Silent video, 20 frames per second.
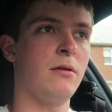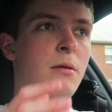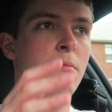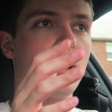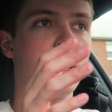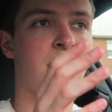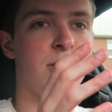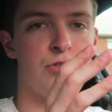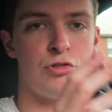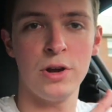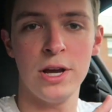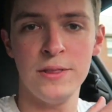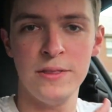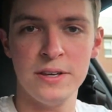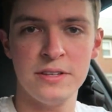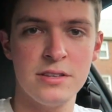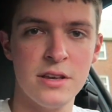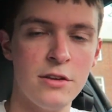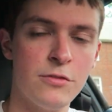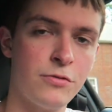am I going to trade
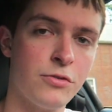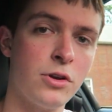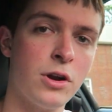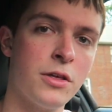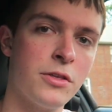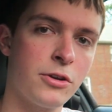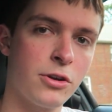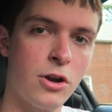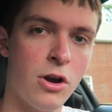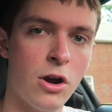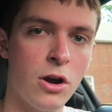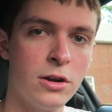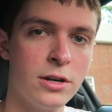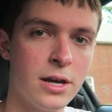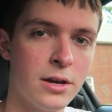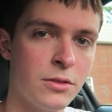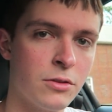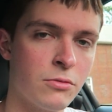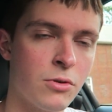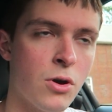this in for another car
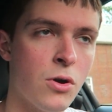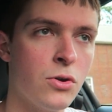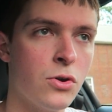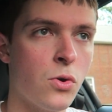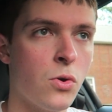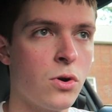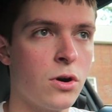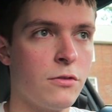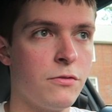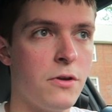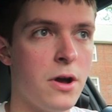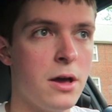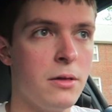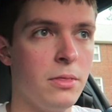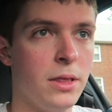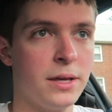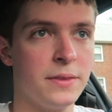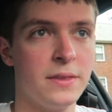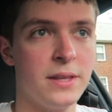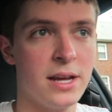down the road, or if I
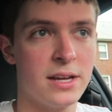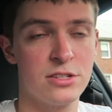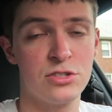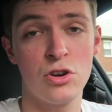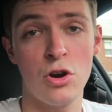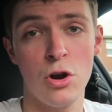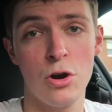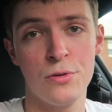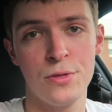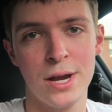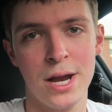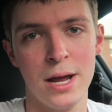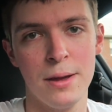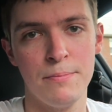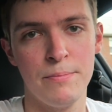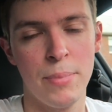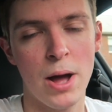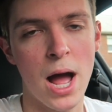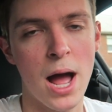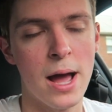like the next car that I
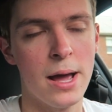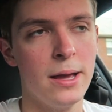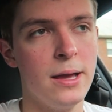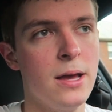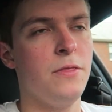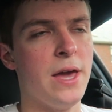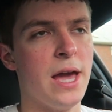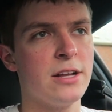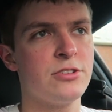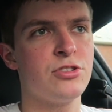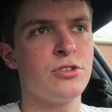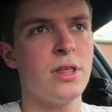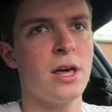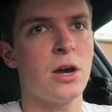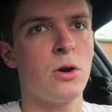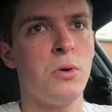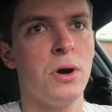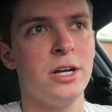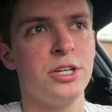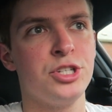buy? The answer to
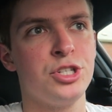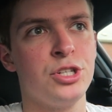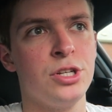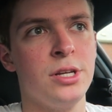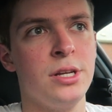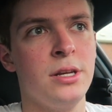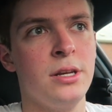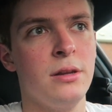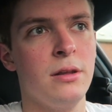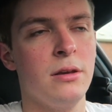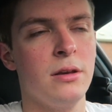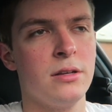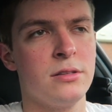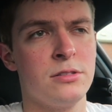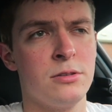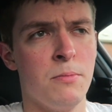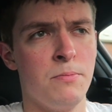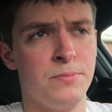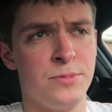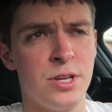that question
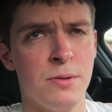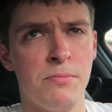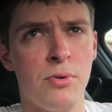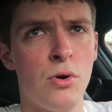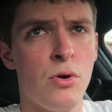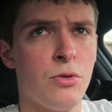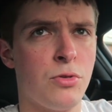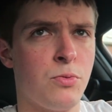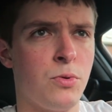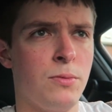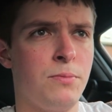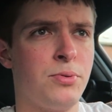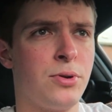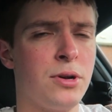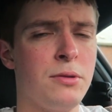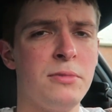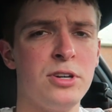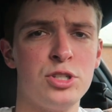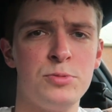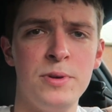to both would
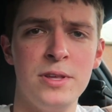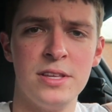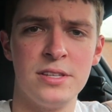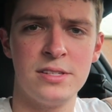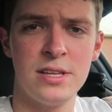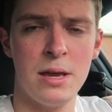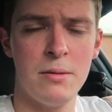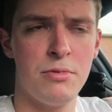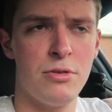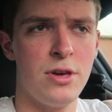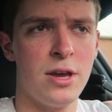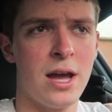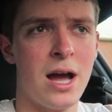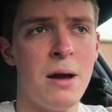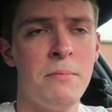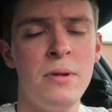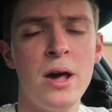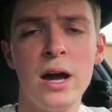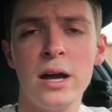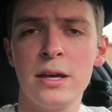pretty much be the same thing.
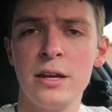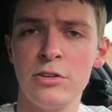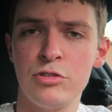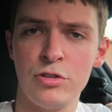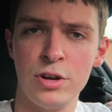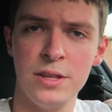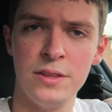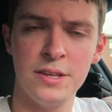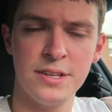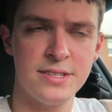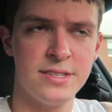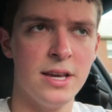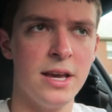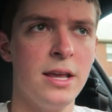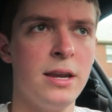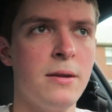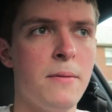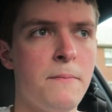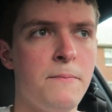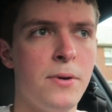I'm not going to trade this
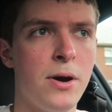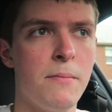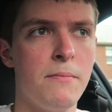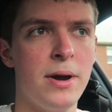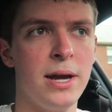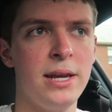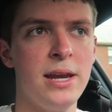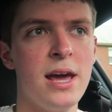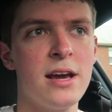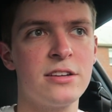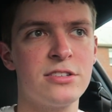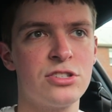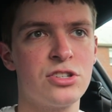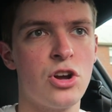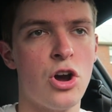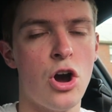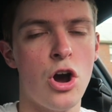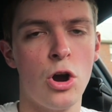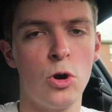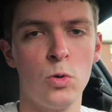in, but my next
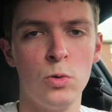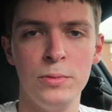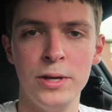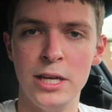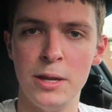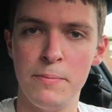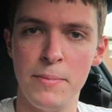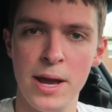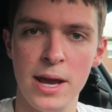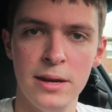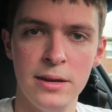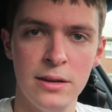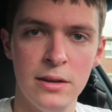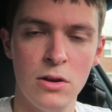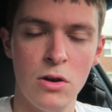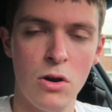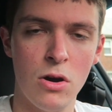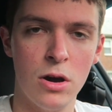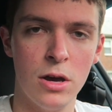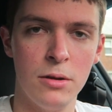car will be
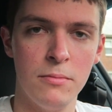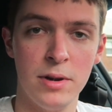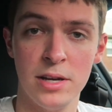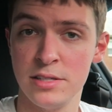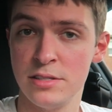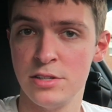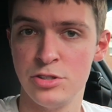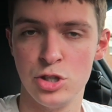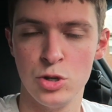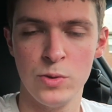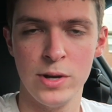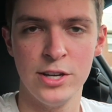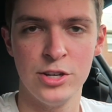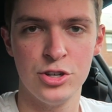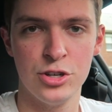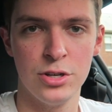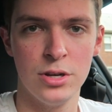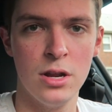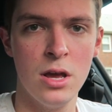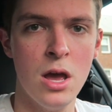dependent on my
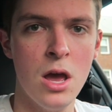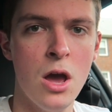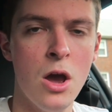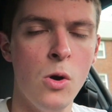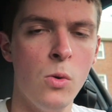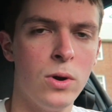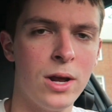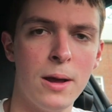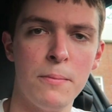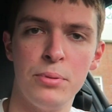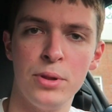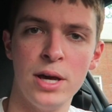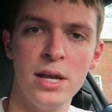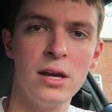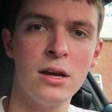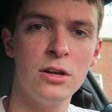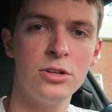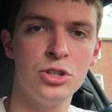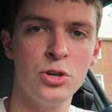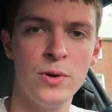situation. What I'm
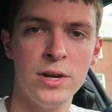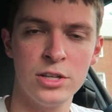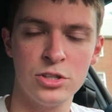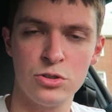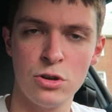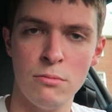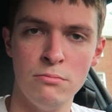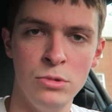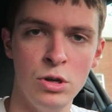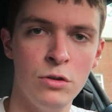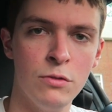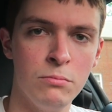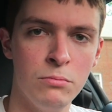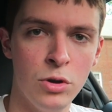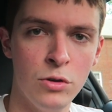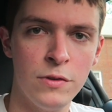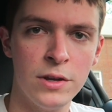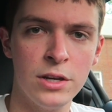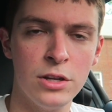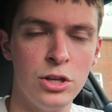planning on doing, so I'm
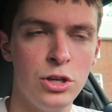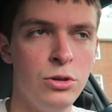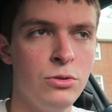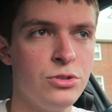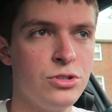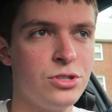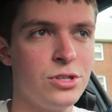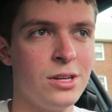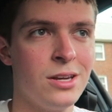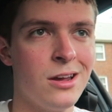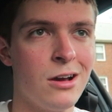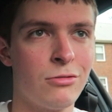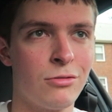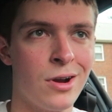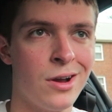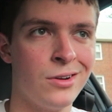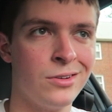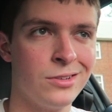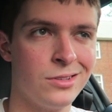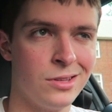moving to Houston
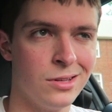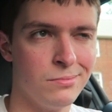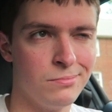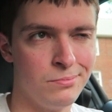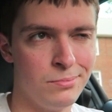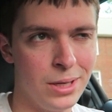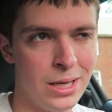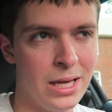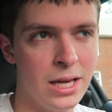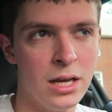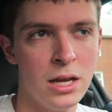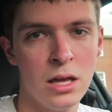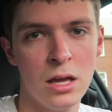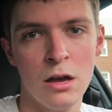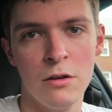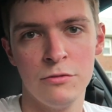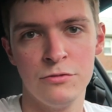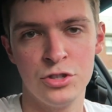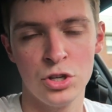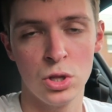around the beginning
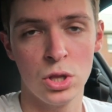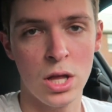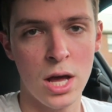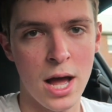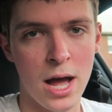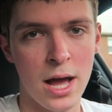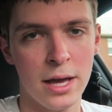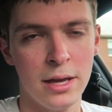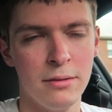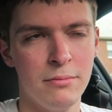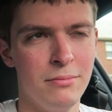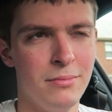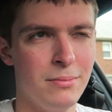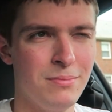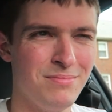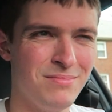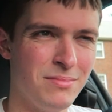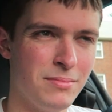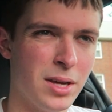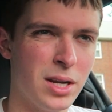of July,
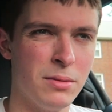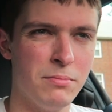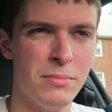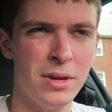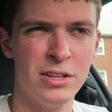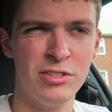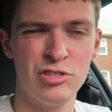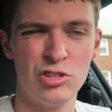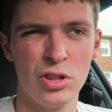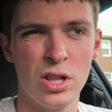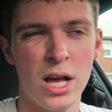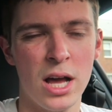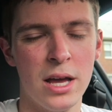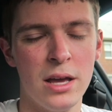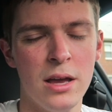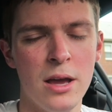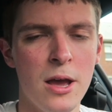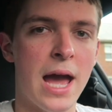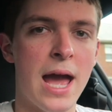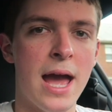
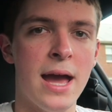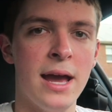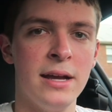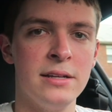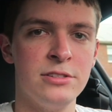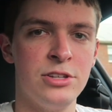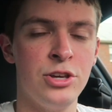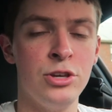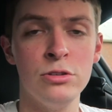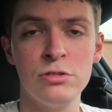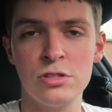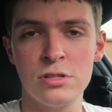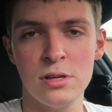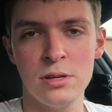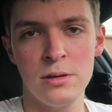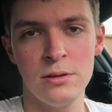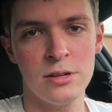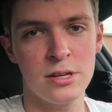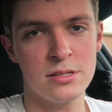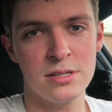mid-July, and
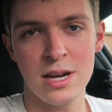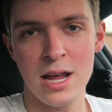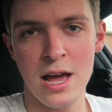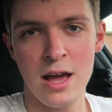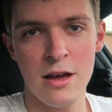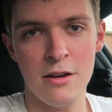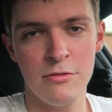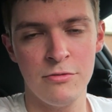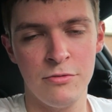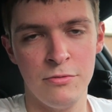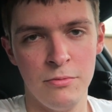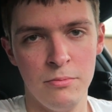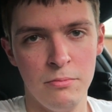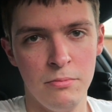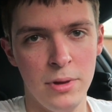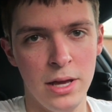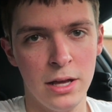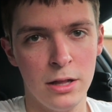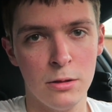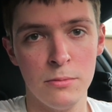Houston doesn't have
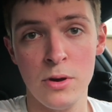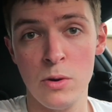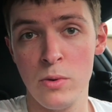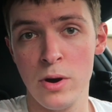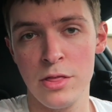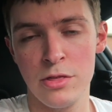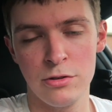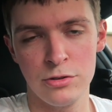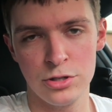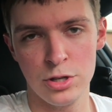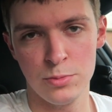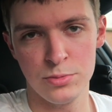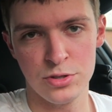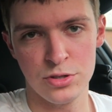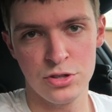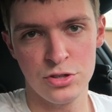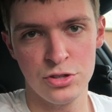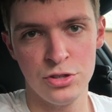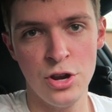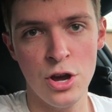inclement weather in terms of
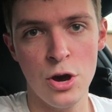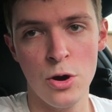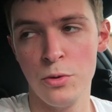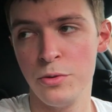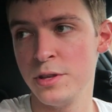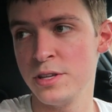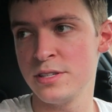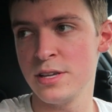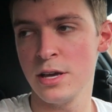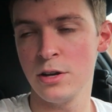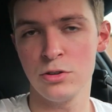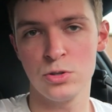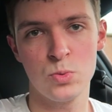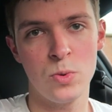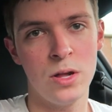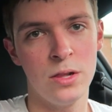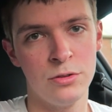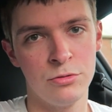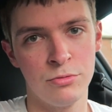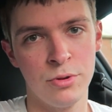snow. This handles
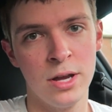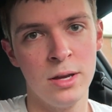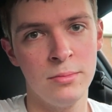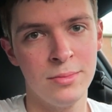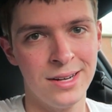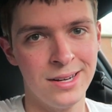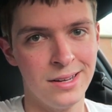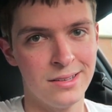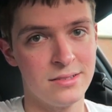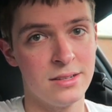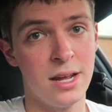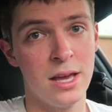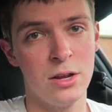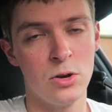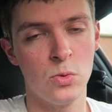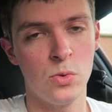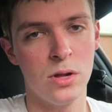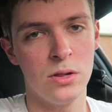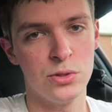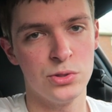well in rain, but it doesn't
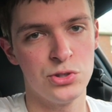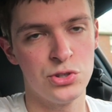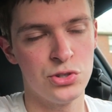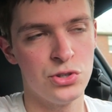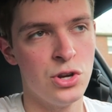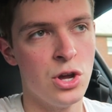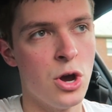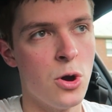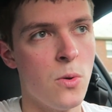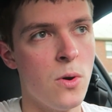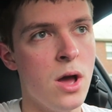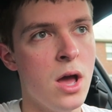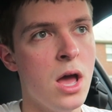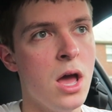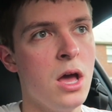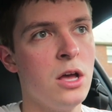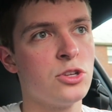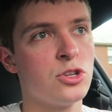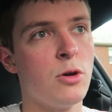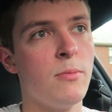handle well in snow.
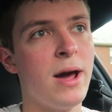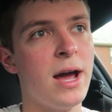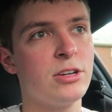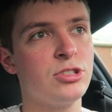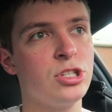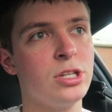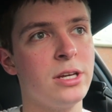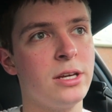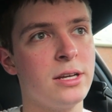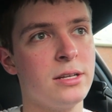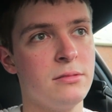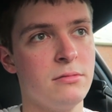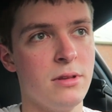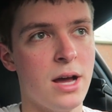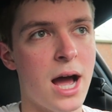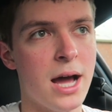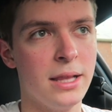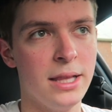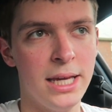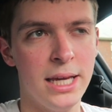So I'm actually
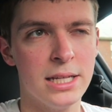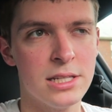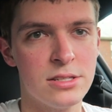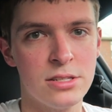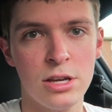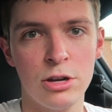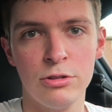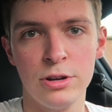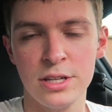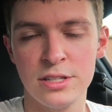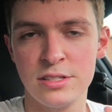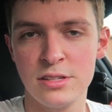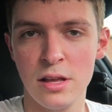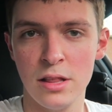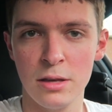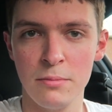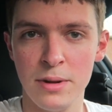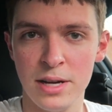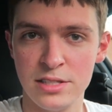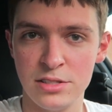highly considering
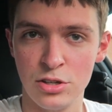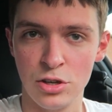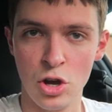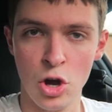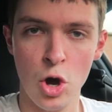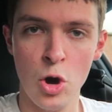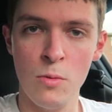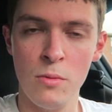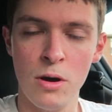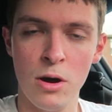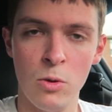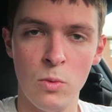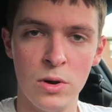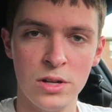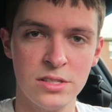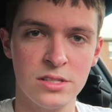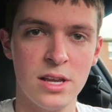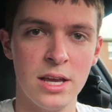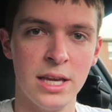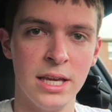selling my Tacoma
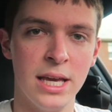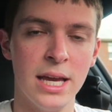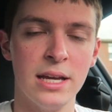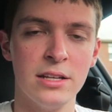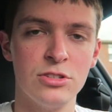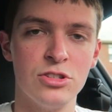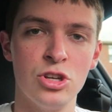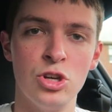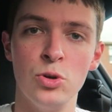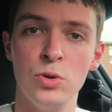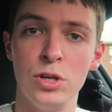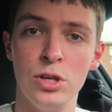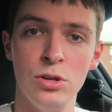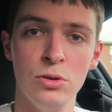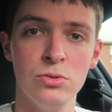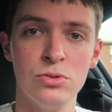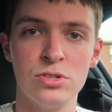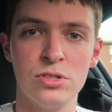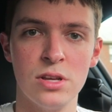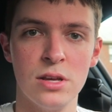once I get to
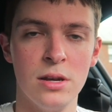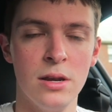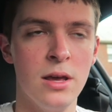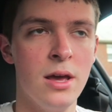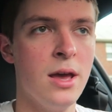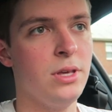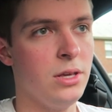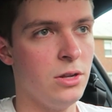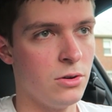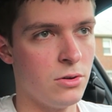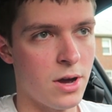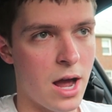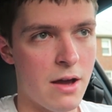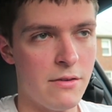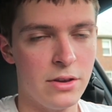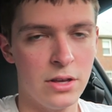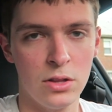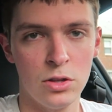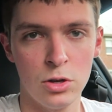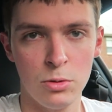Houston, you know,
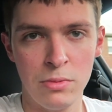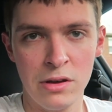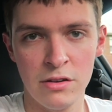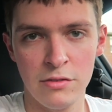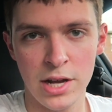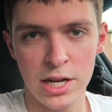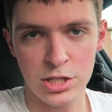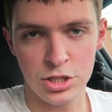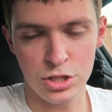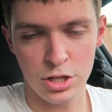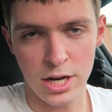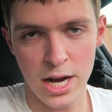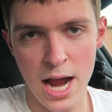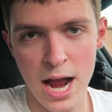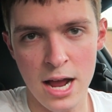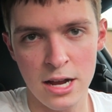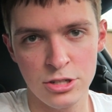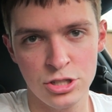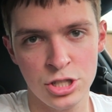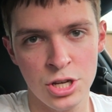having a little bit of extra
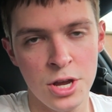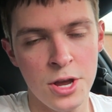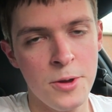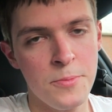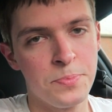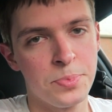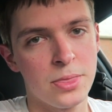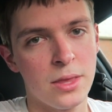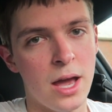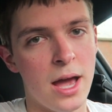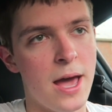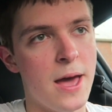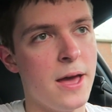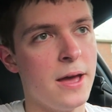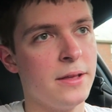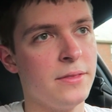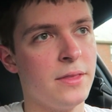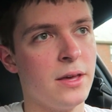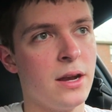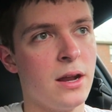cash.
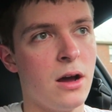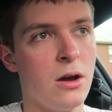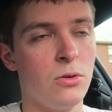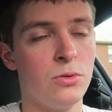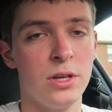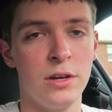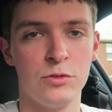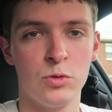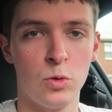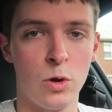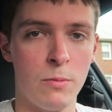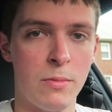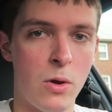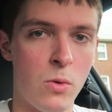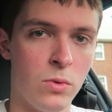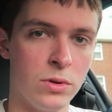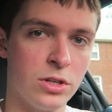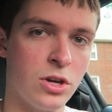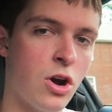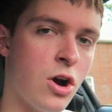And then I only have to worry about
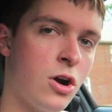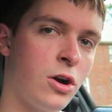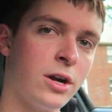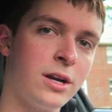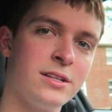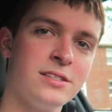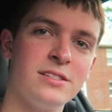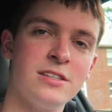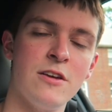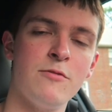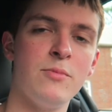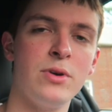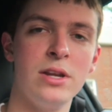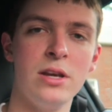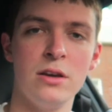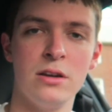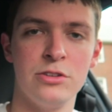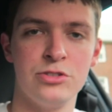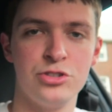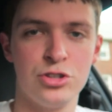one car. I can save
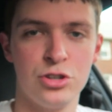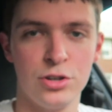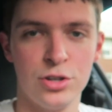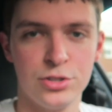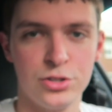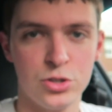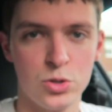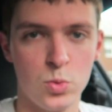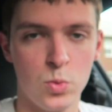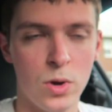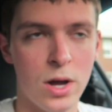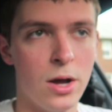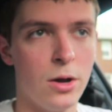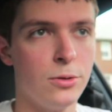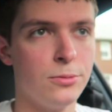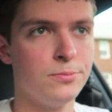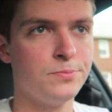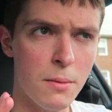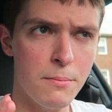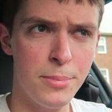money on insurance as
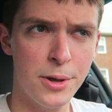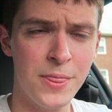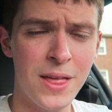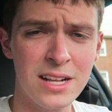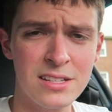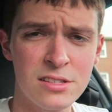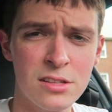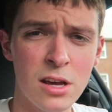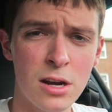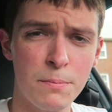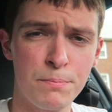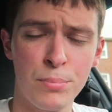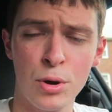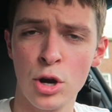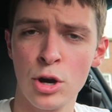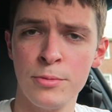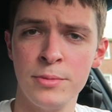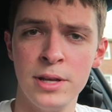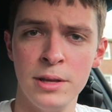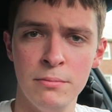well. But that's not a
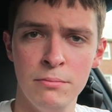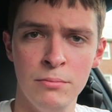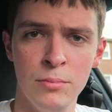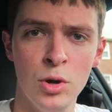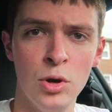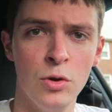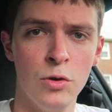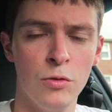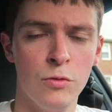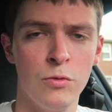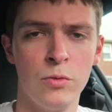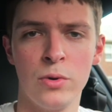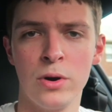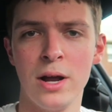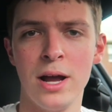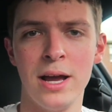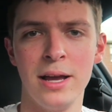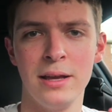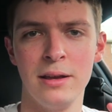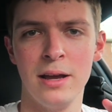permanent move where
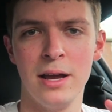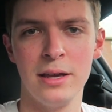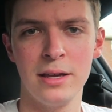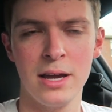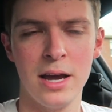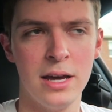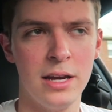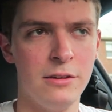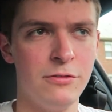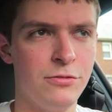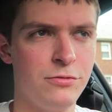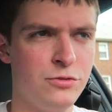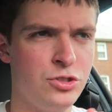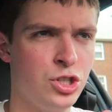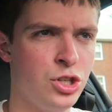I kind of